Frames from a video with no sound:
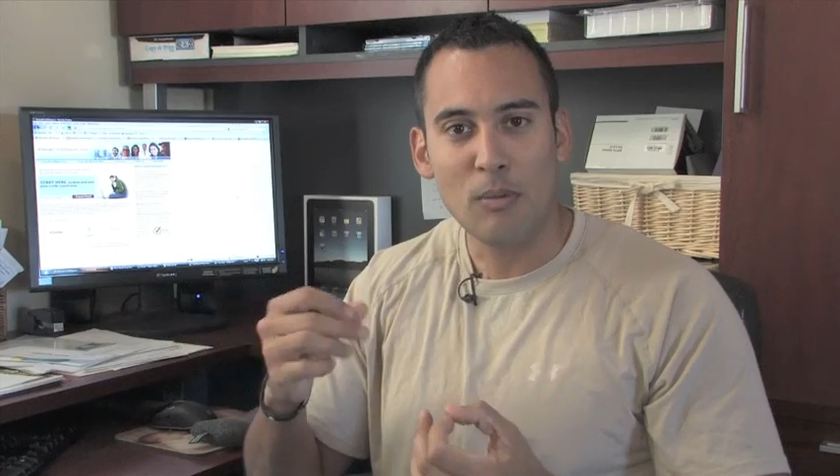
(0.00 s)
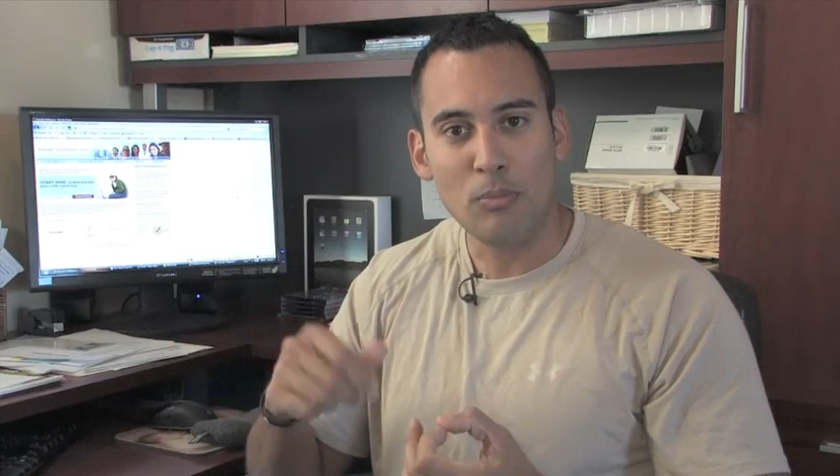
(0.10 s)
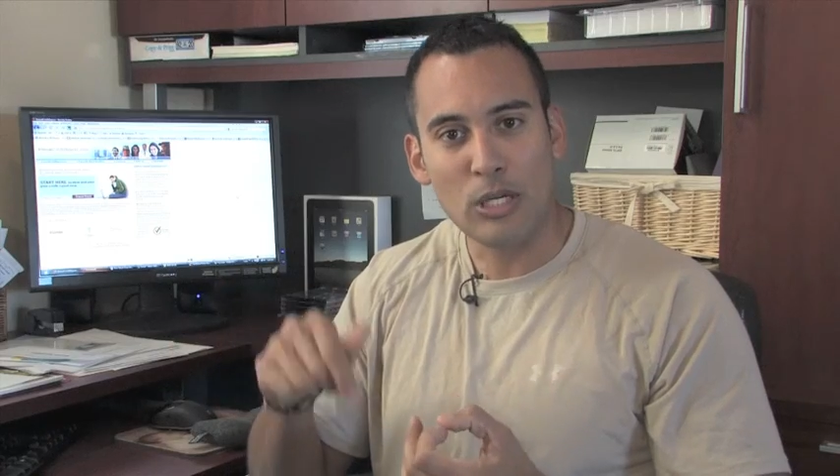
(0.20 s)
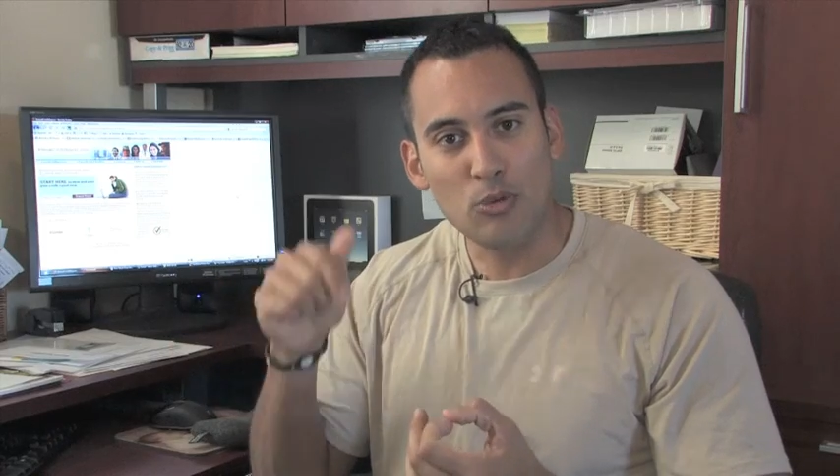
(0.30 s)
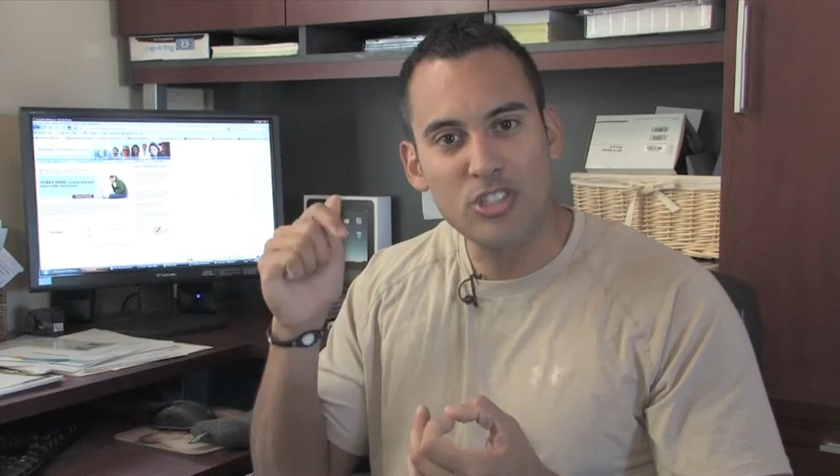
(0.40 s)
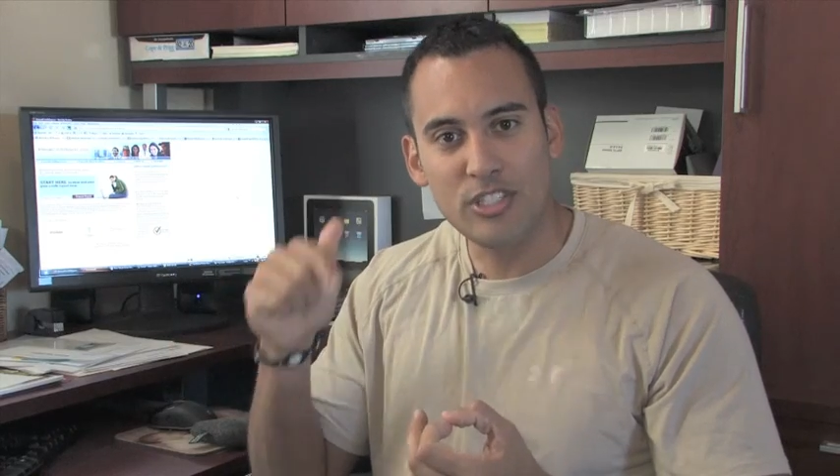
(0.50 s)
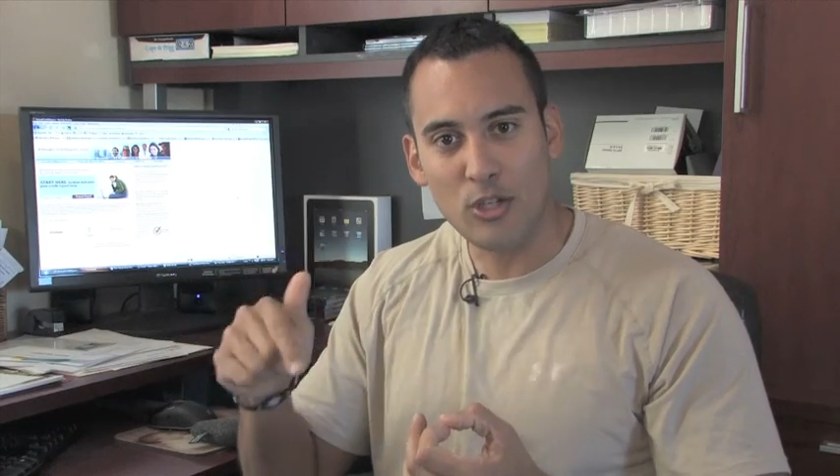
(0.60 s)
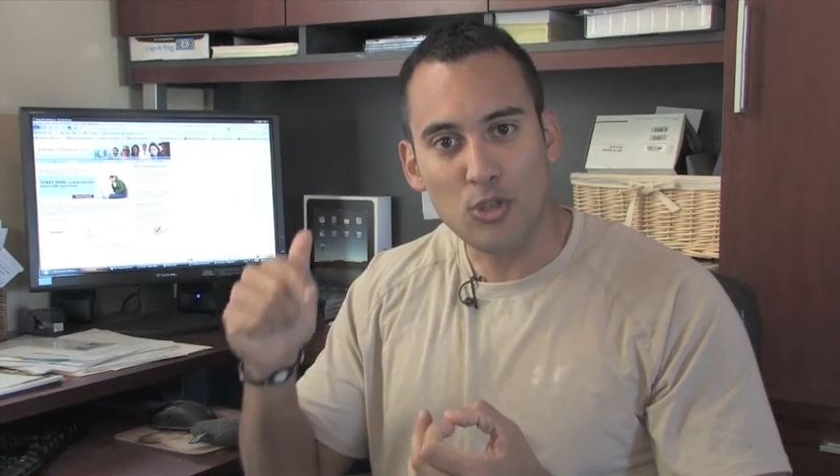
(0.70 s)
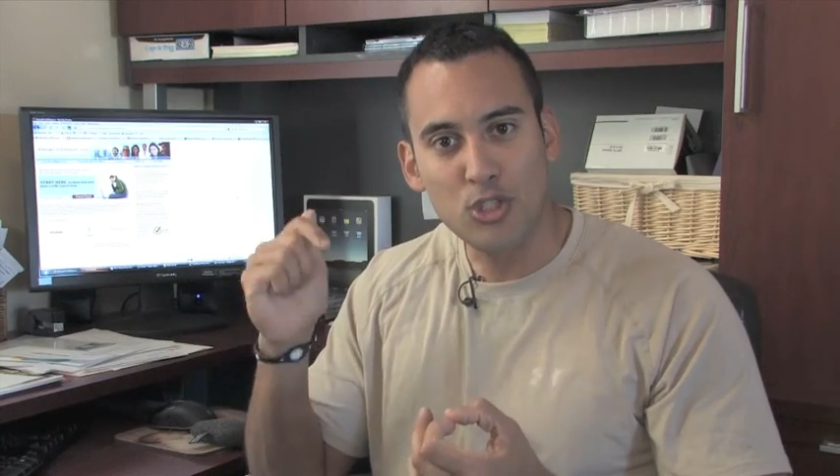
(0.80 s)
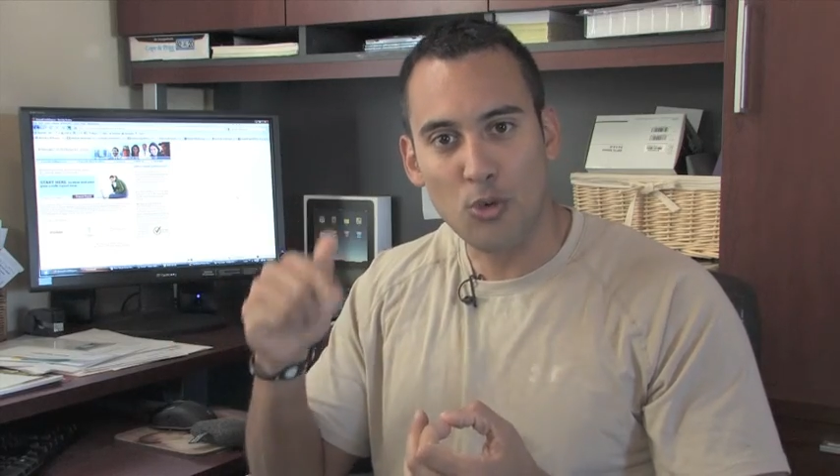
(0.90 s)
but it was
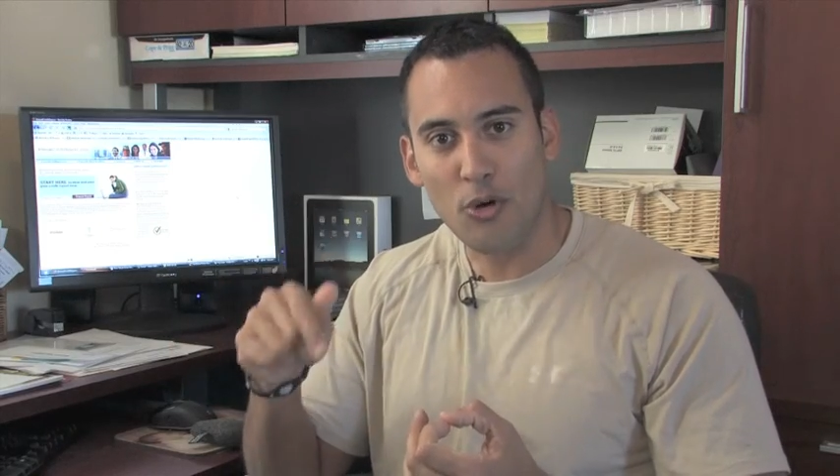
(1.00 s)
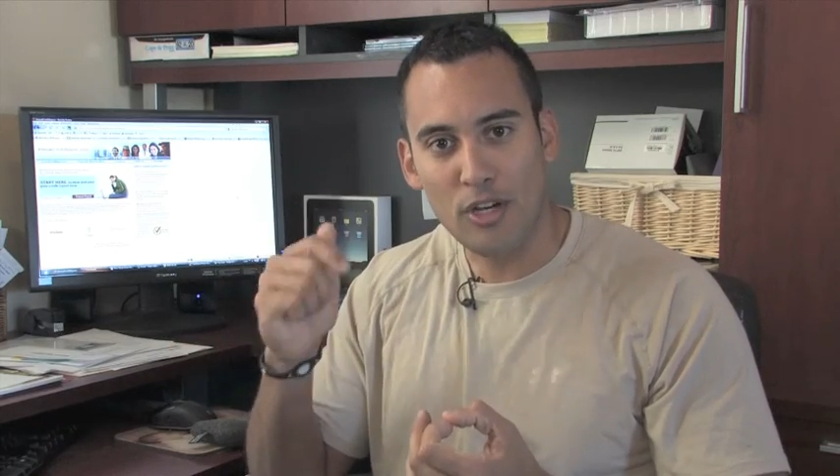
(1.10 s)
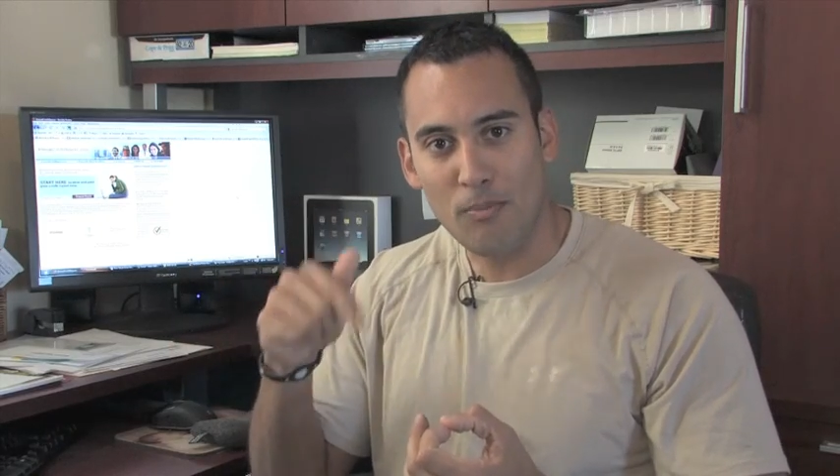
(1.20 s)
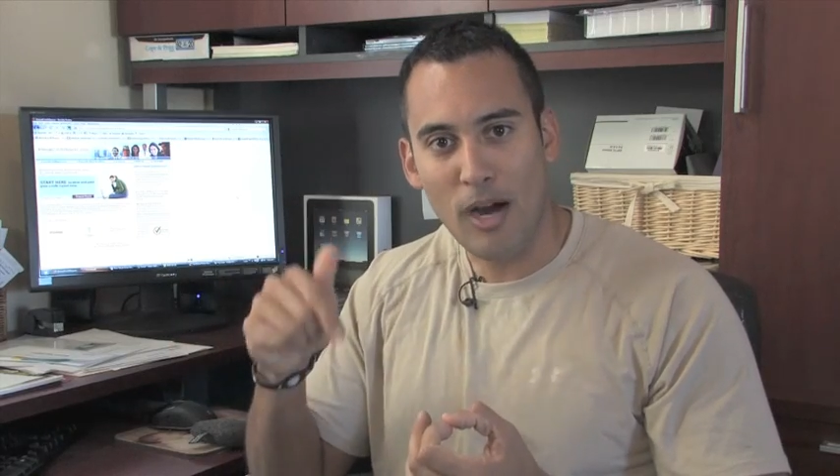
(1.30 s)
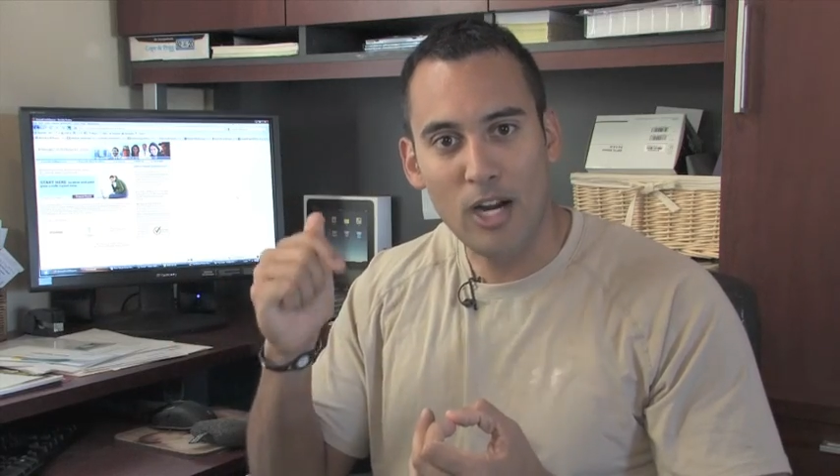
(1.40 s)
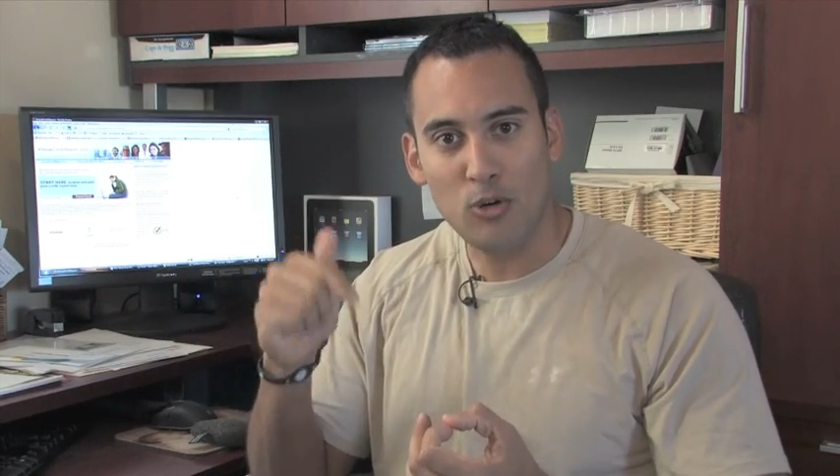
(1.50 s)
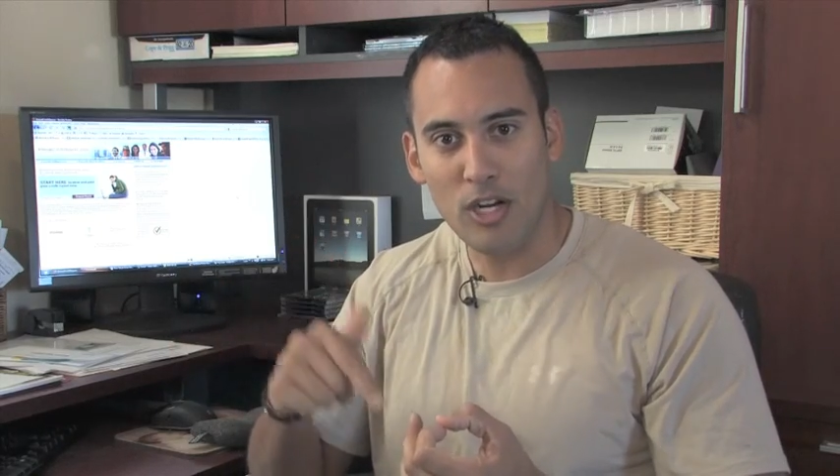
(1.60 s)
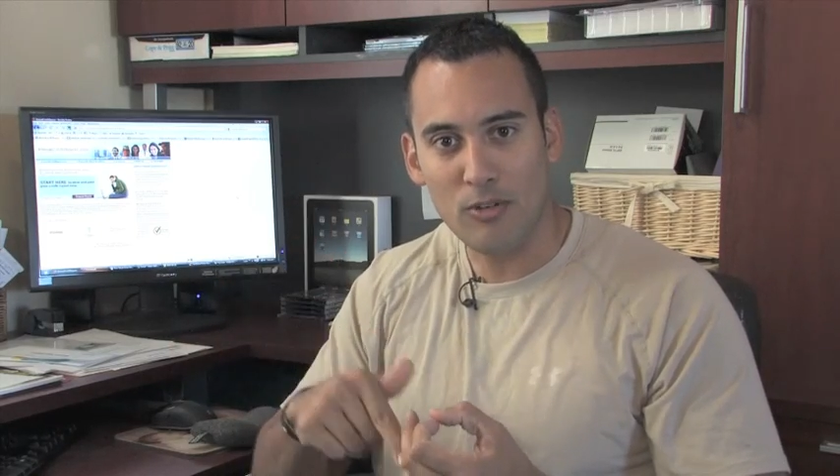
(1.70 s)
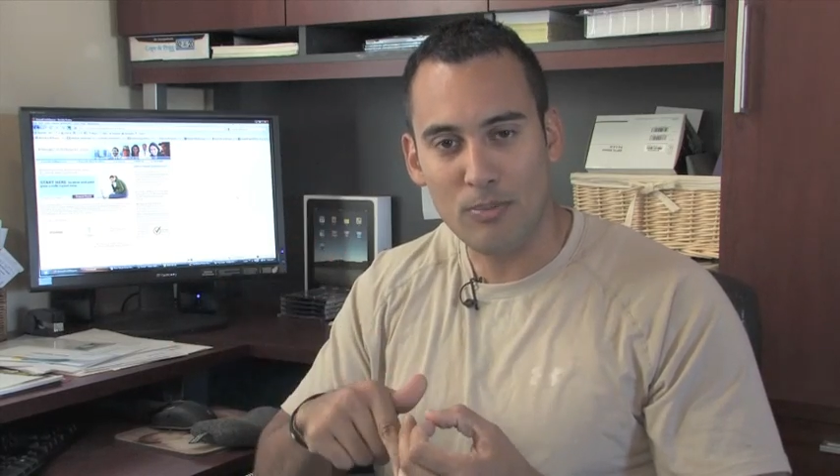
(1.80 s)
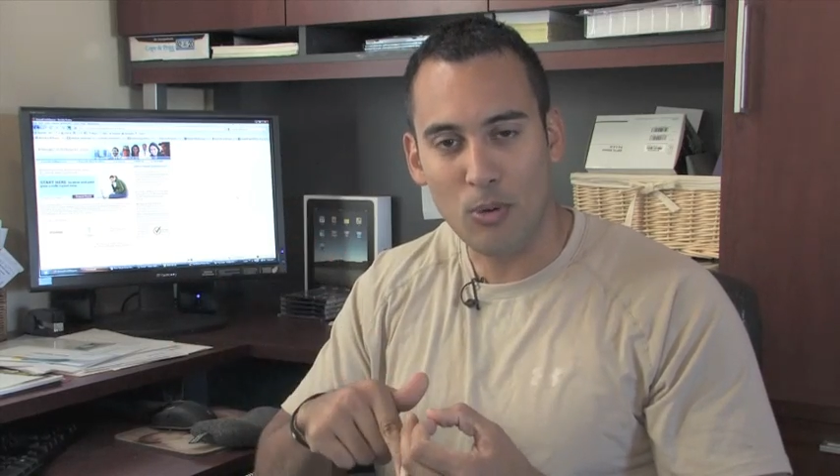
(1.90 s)
still showing on my
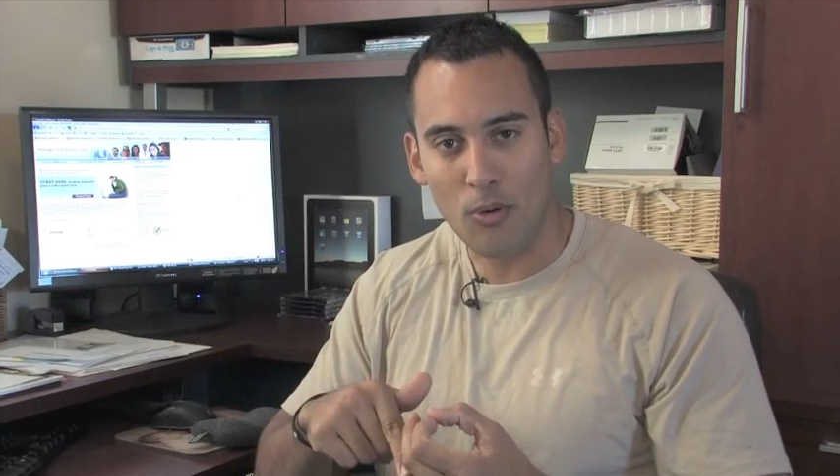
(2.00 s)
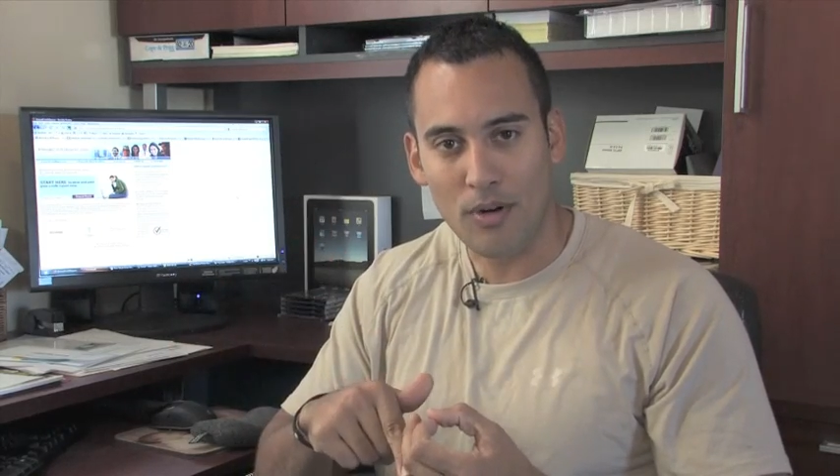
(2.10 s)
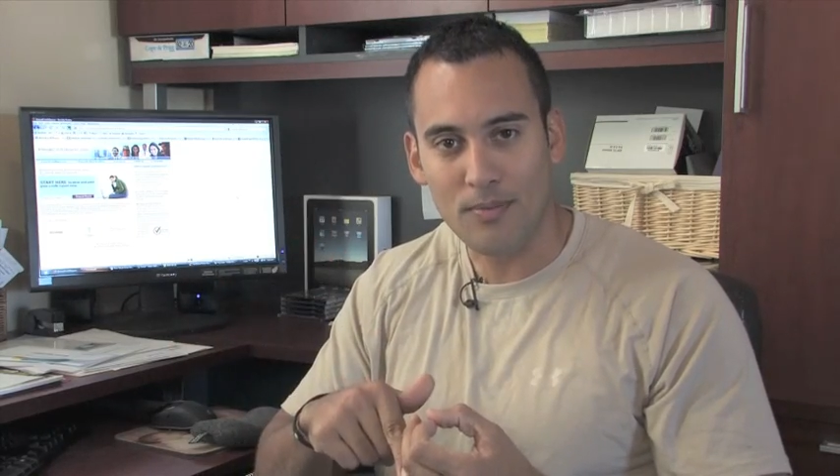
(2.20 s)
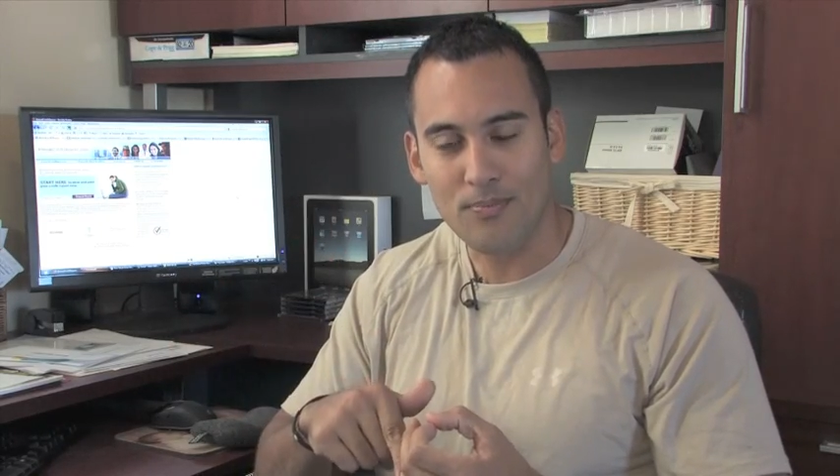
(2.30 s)
credit report.